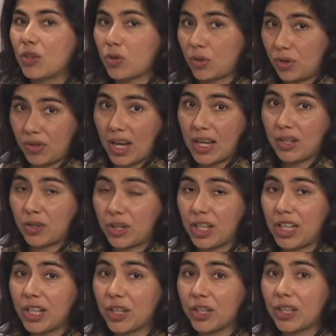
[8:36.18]
Center
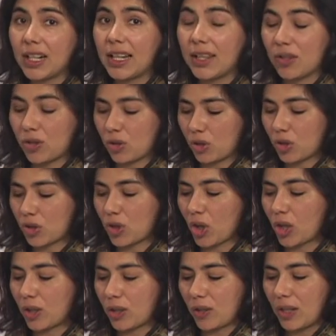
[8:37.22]
here is to
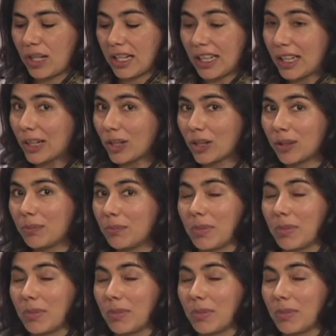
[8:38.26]
start here,